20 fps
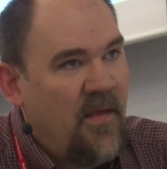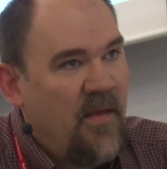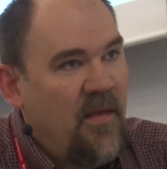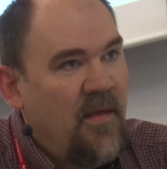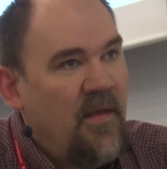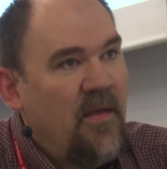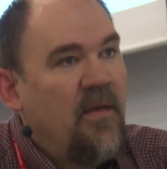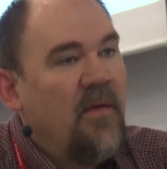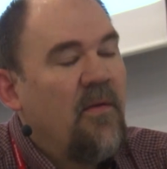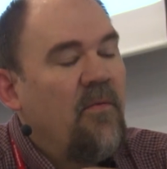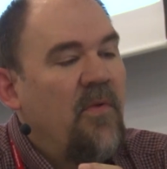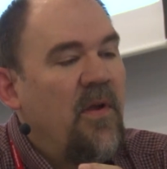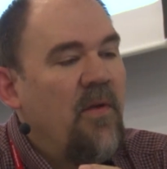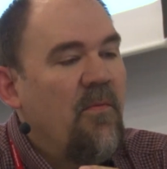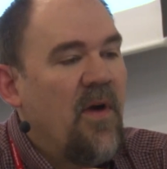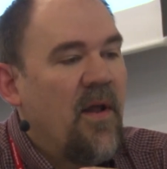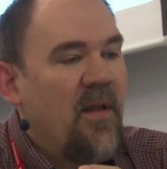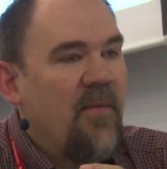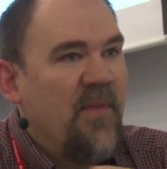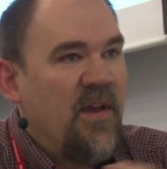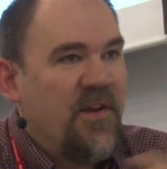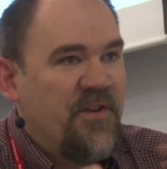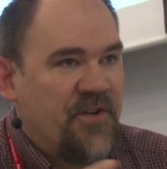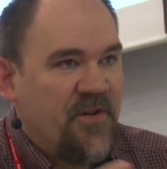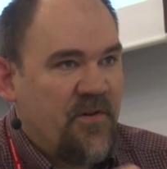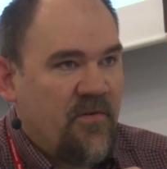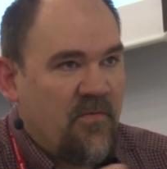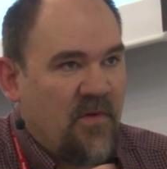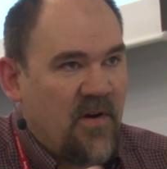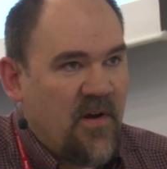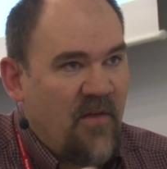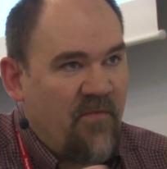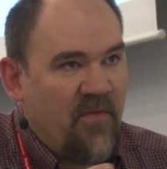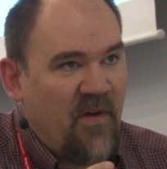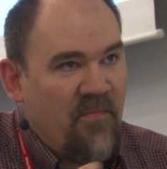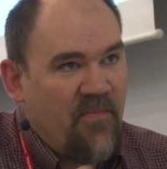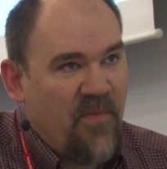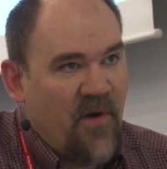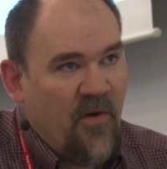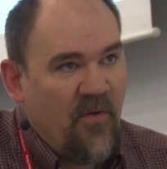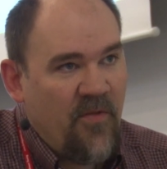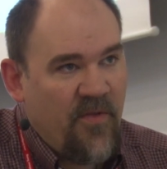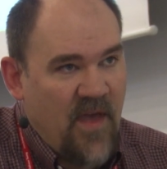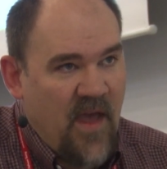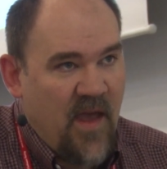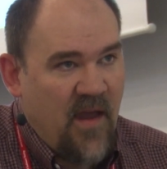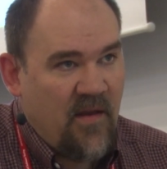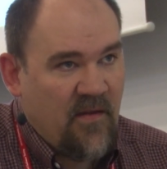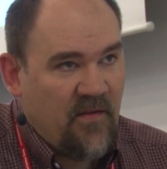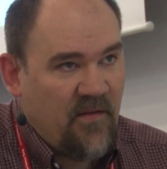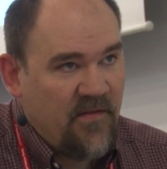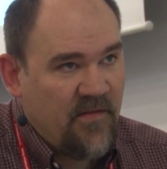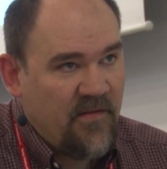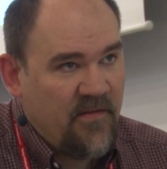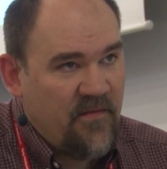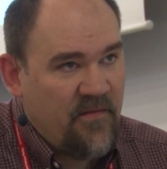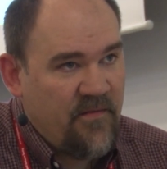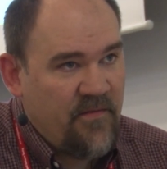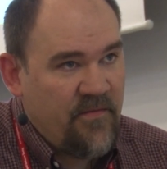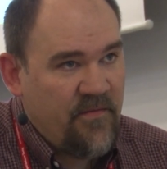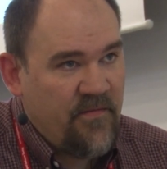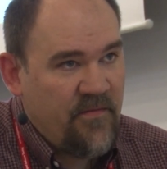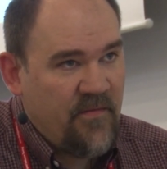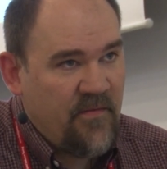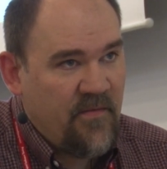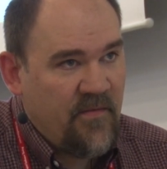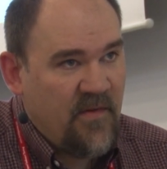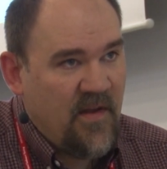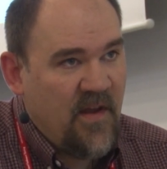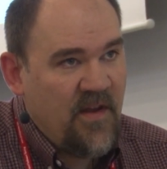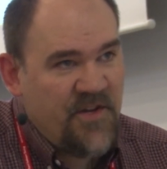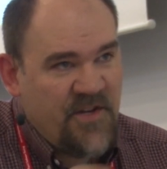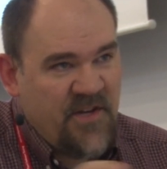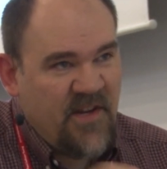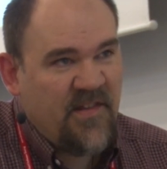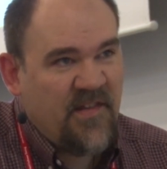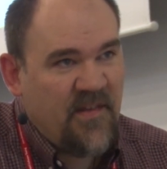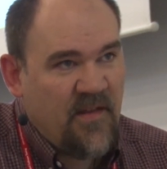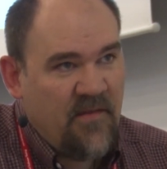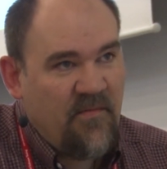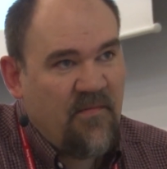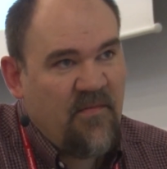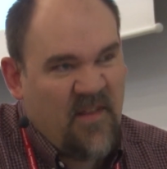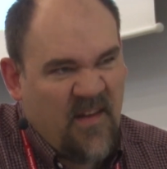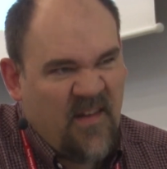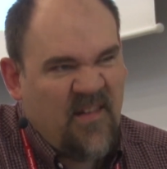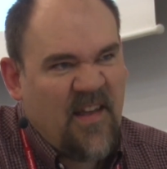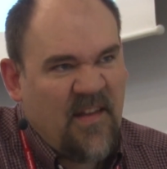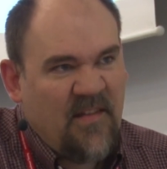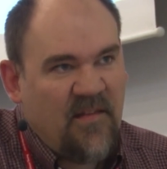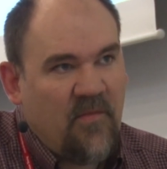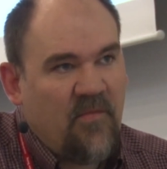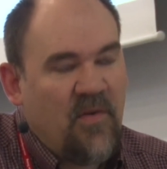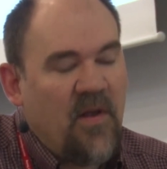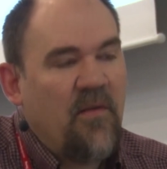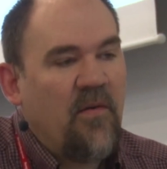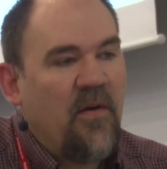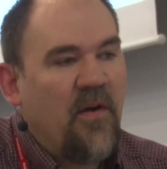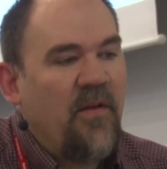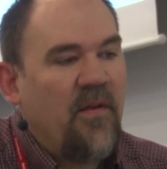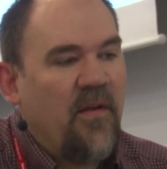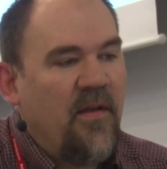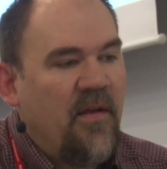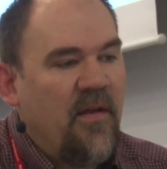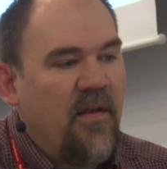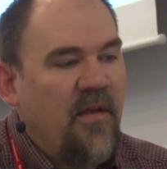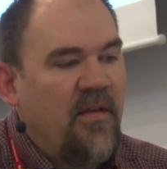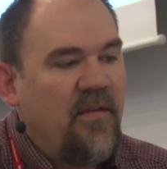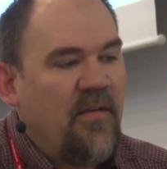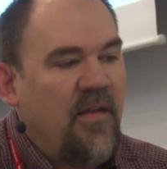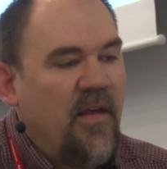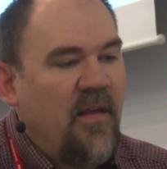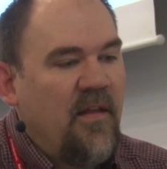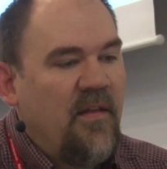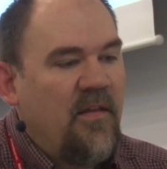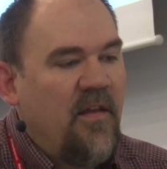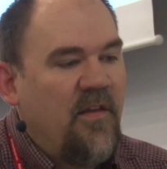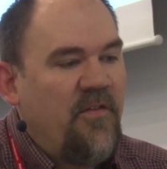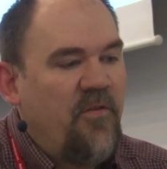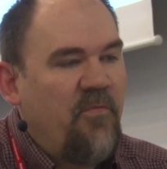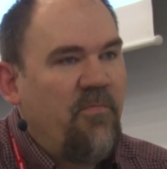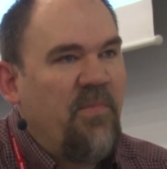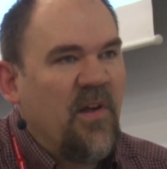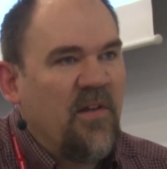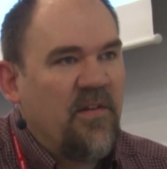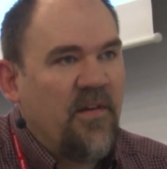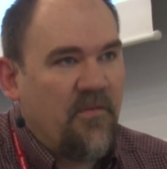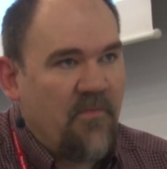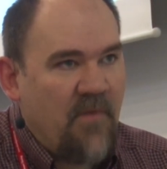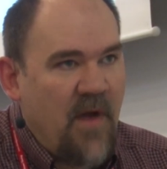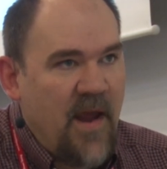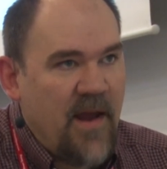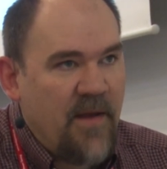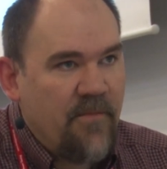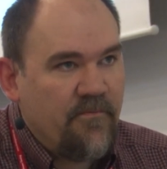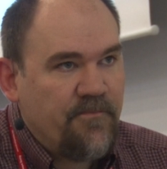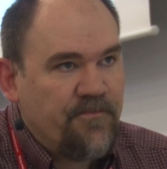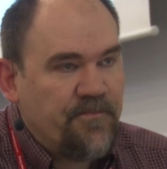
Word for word: Hmm. We want to make sure we're covering both angles, not just the testing problem. Or did you build it right?